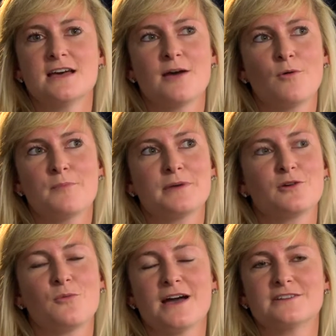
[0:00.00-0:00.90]
And what
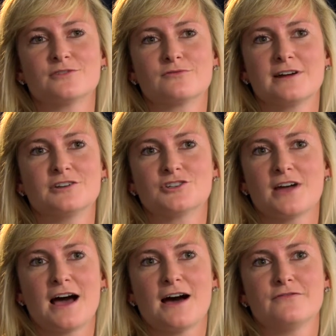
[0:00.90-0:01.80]
better way to reach
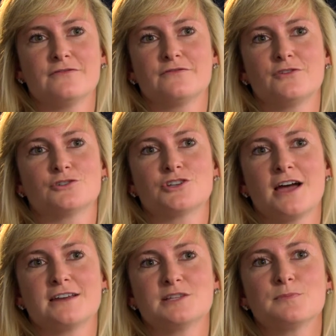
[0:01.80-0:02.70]
half of your
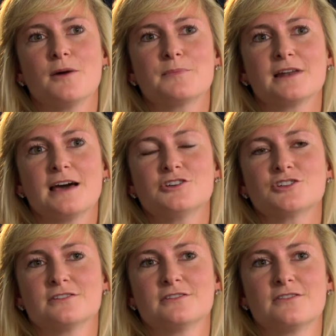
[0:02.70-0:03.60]
Chinese
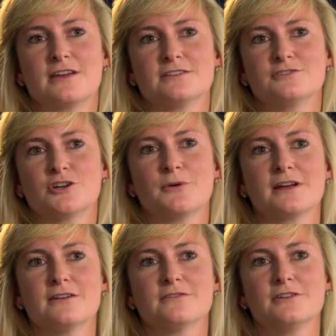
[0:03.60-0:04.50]
population than doing
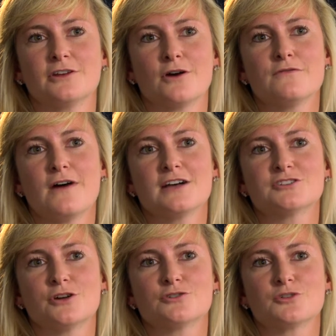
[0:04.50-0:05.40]
it, you know, via
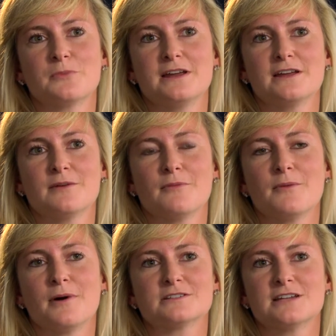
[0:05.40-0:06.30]
social media and
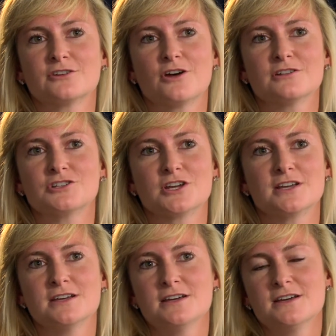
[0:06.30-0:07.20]
mobile technology?